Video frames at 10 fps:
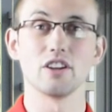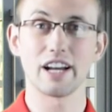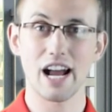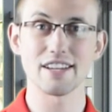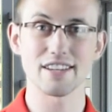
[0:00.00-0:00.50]

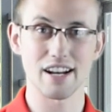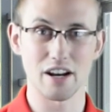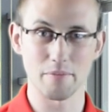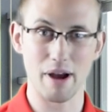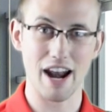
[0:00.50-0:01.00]
like I said,
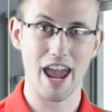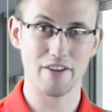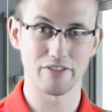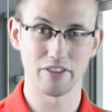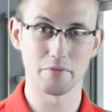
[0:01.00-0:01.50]
on about
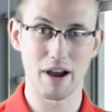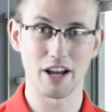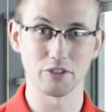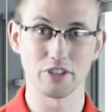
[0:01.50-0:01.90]
half of the models.